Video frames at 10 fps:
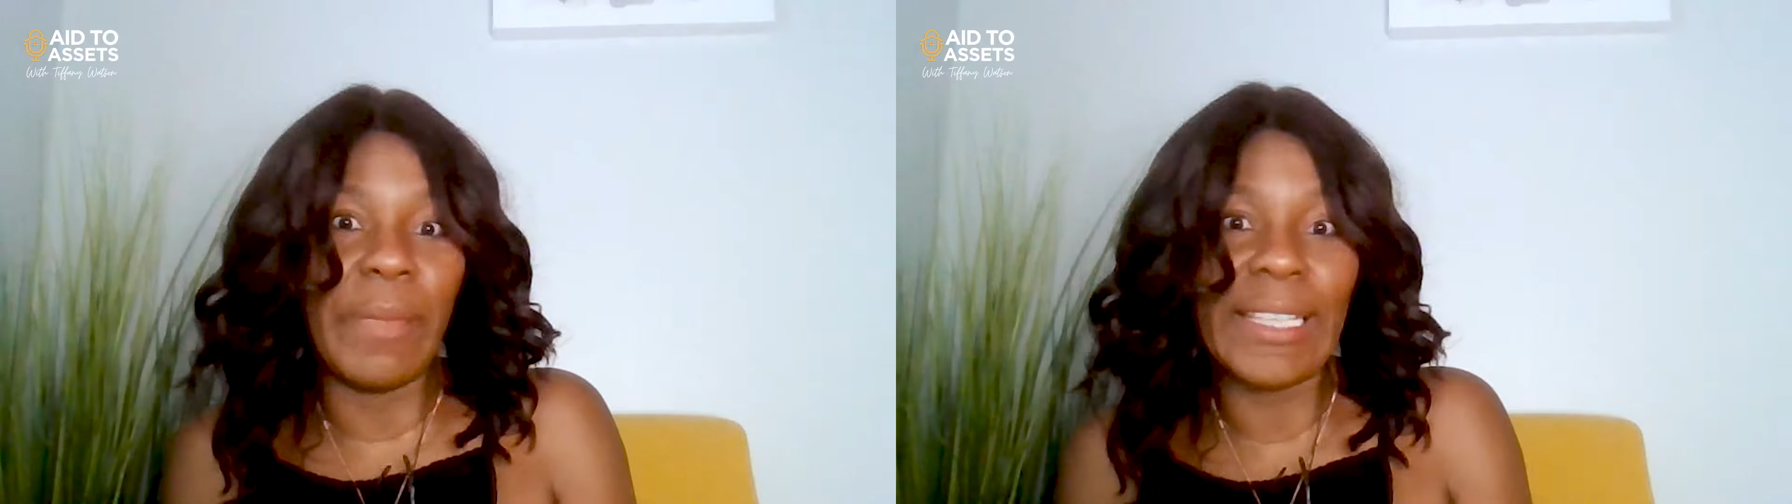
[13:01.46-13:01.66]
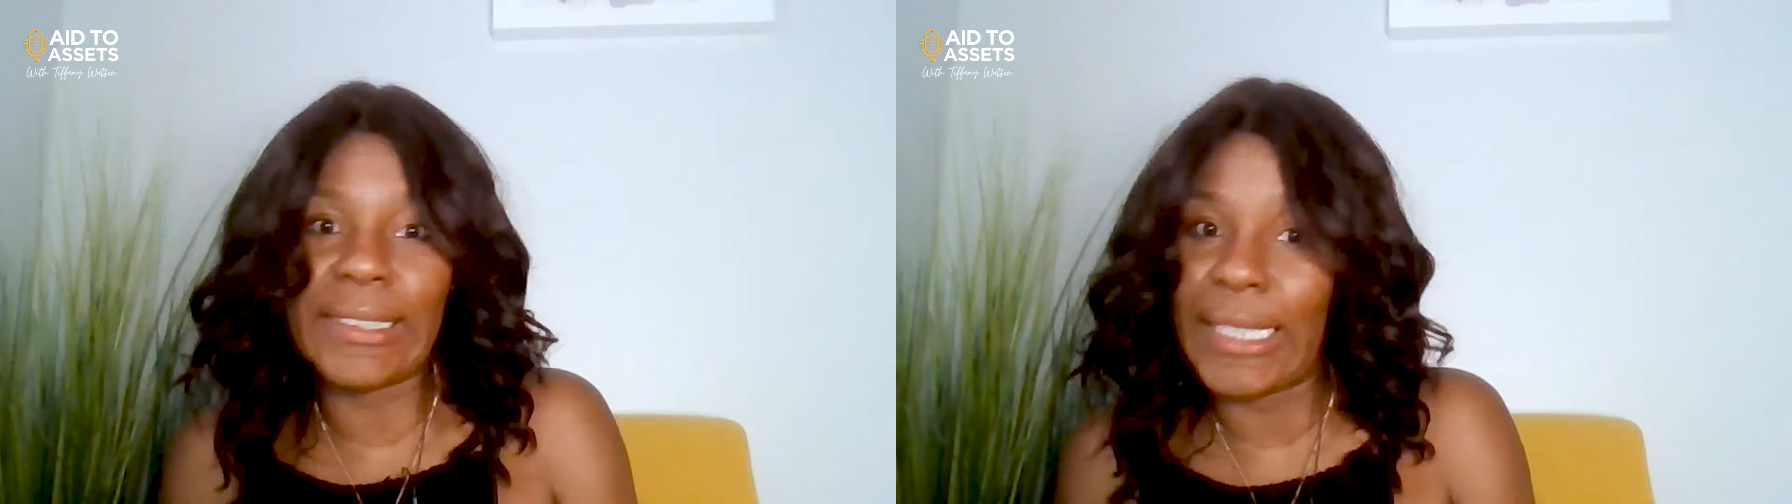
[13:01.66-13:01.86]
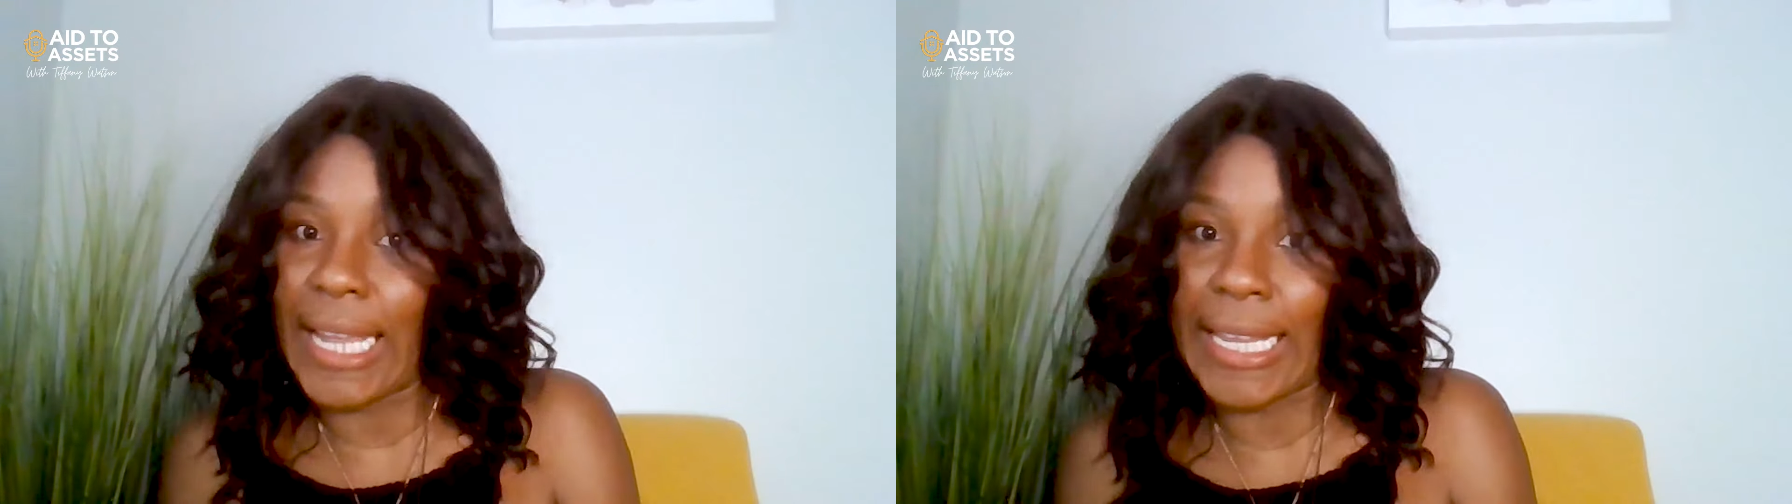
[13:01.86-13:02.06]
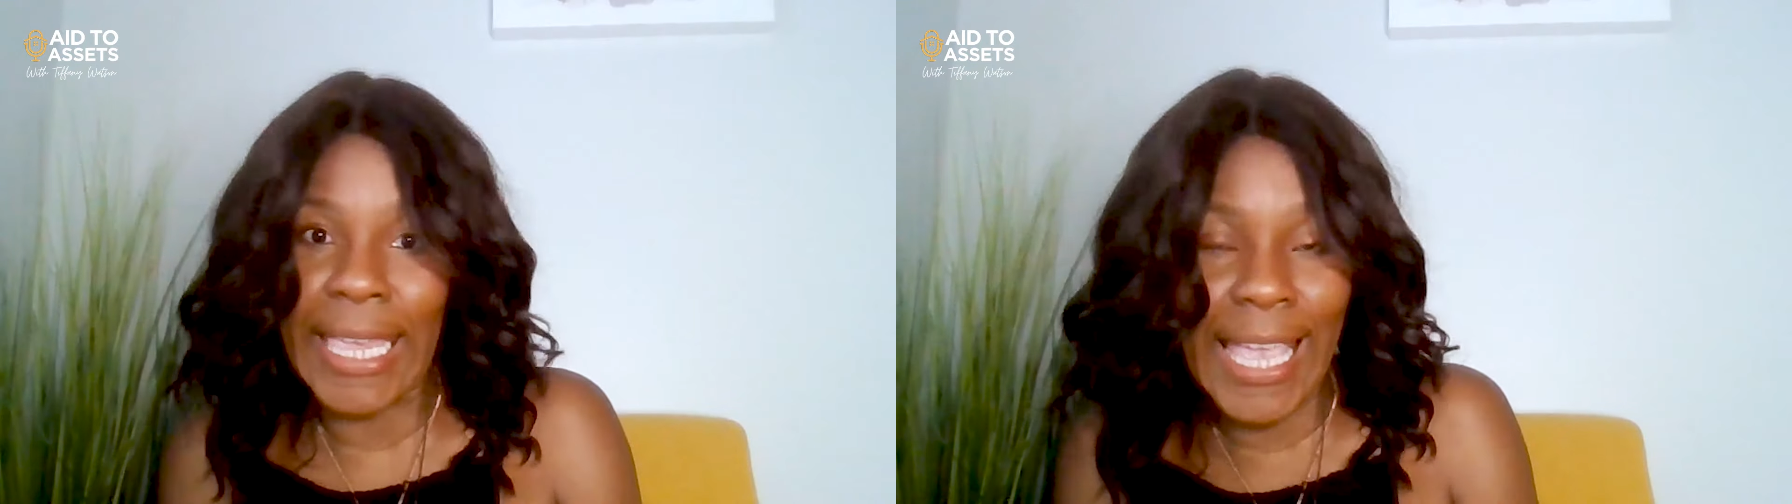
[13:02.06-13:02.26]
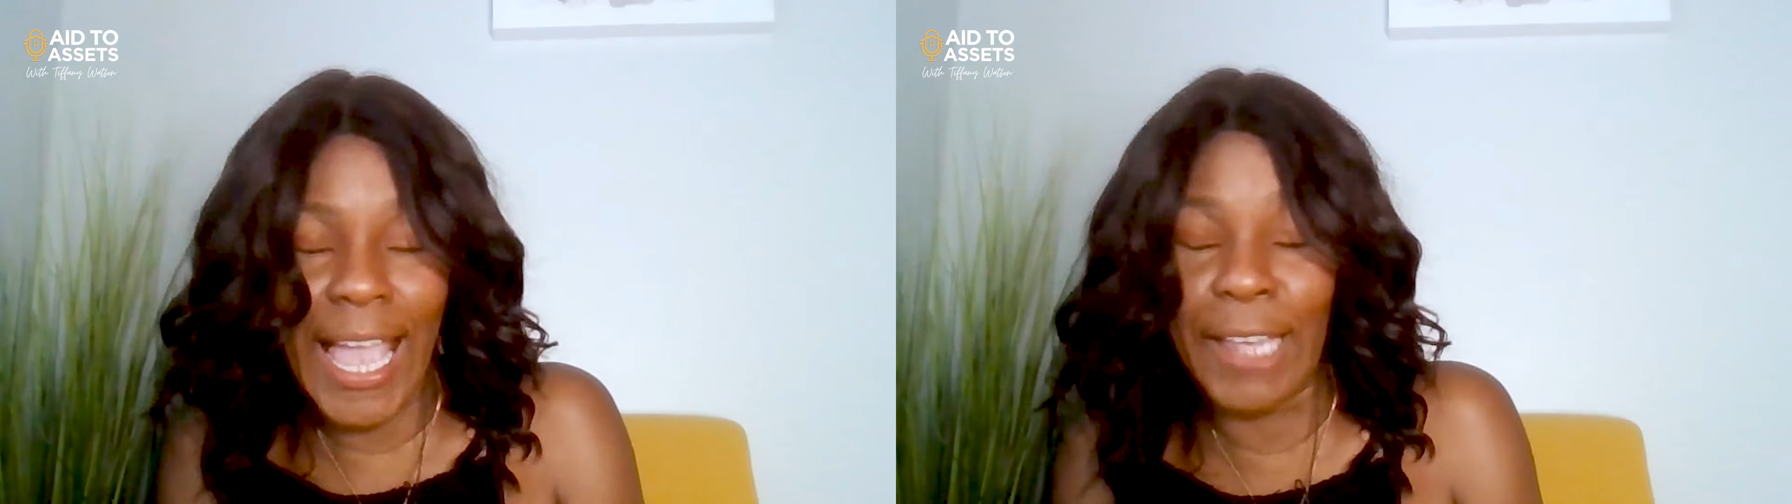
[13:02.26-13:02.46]
the best that I
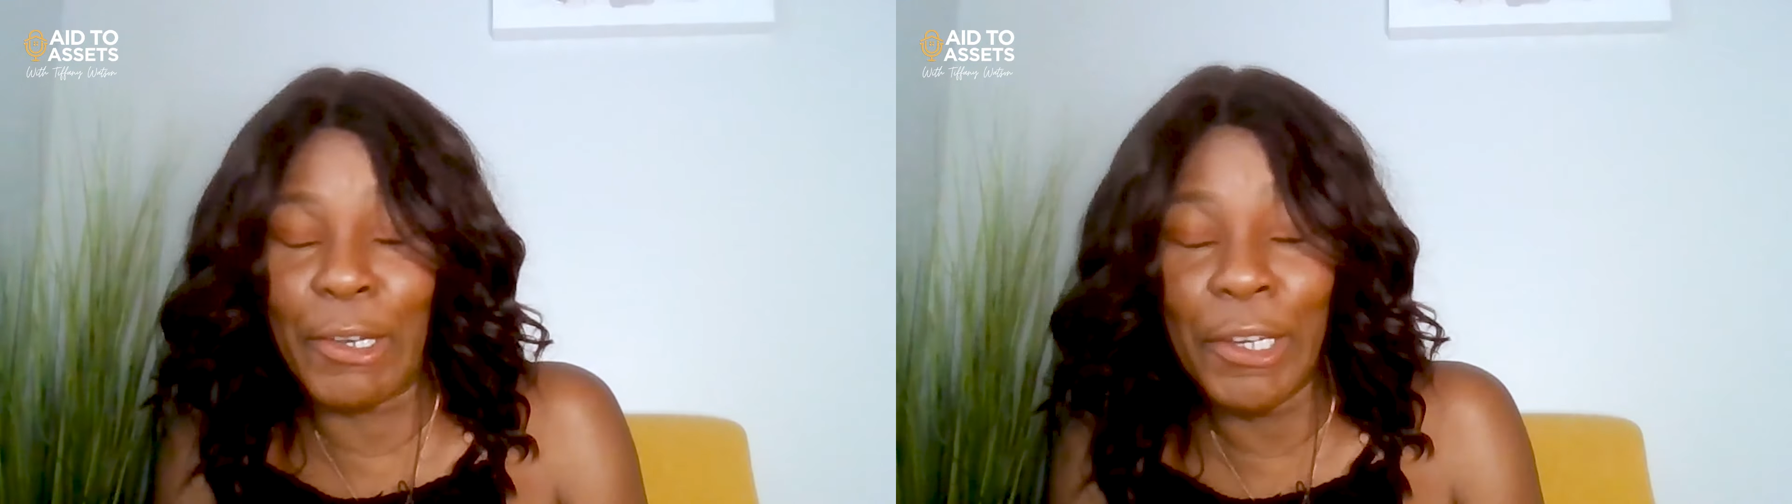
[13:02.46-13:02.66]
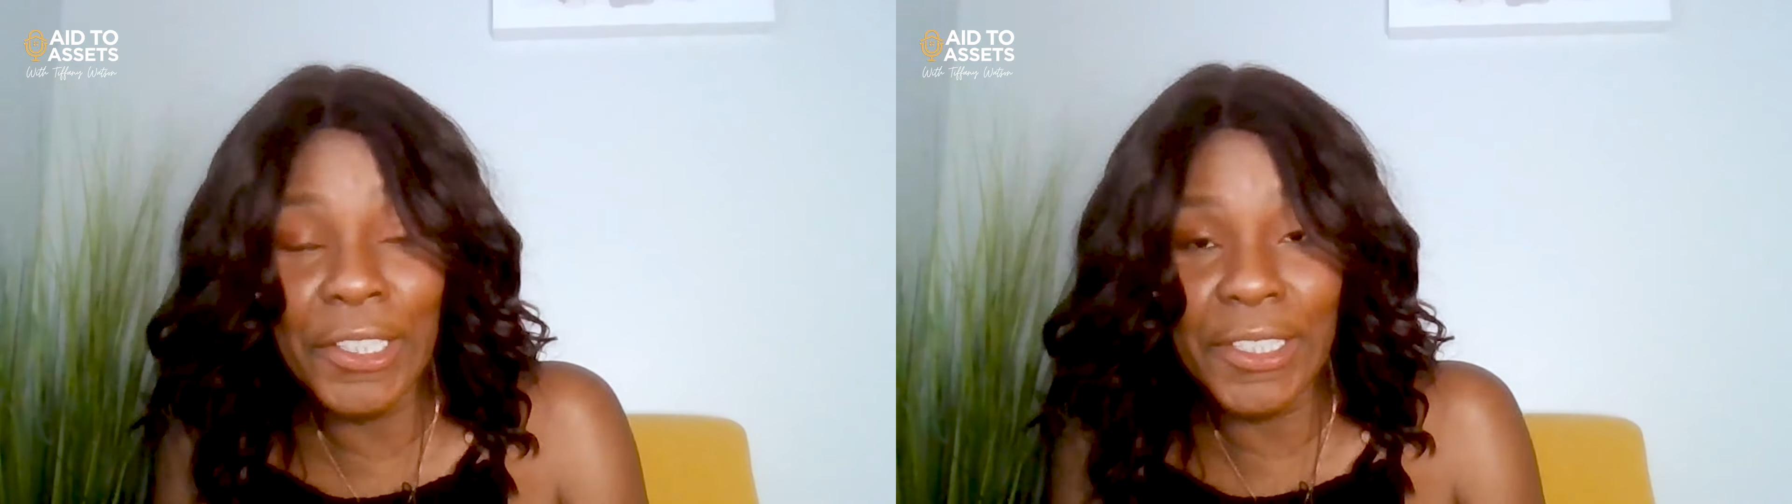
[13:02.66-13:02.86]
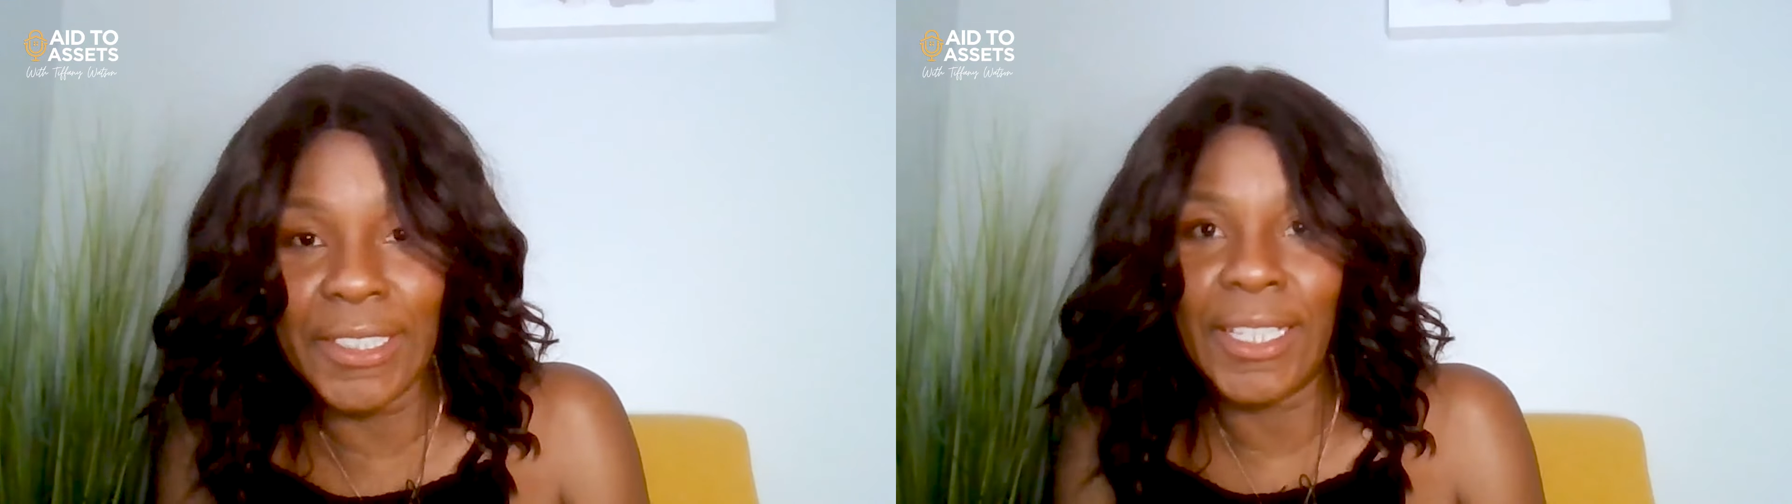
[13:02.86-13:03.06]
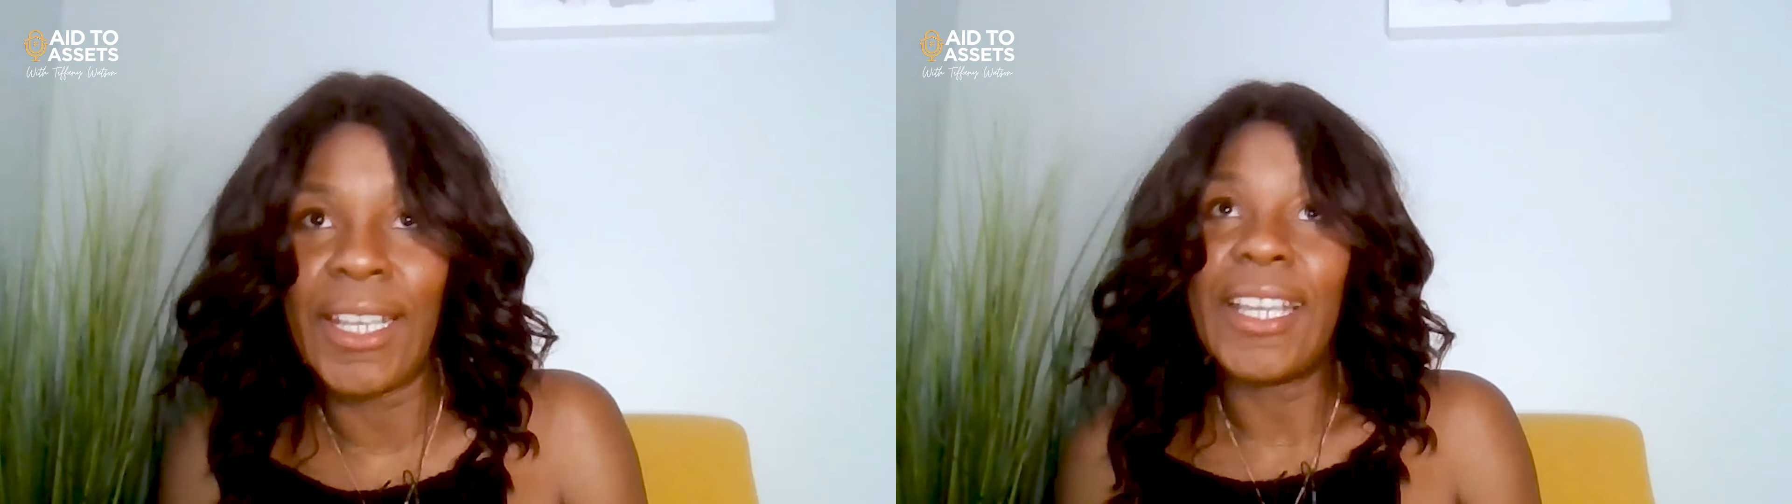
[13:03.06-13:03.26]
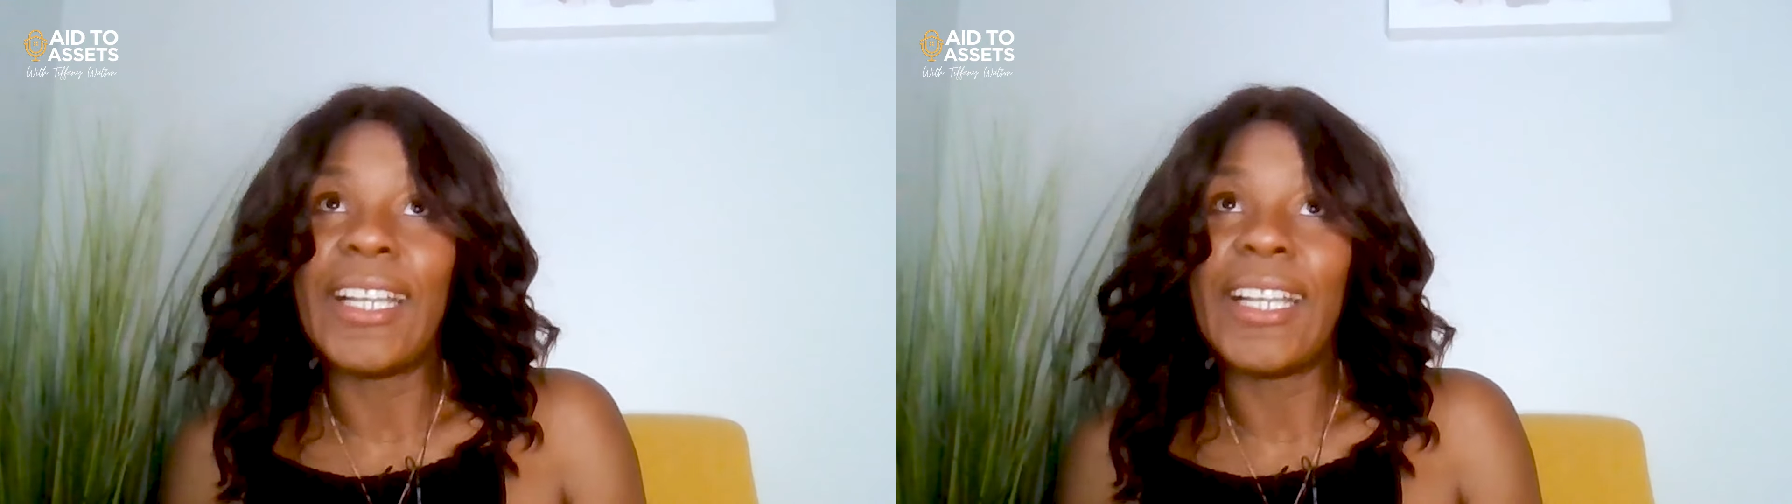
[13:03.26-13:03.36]
could.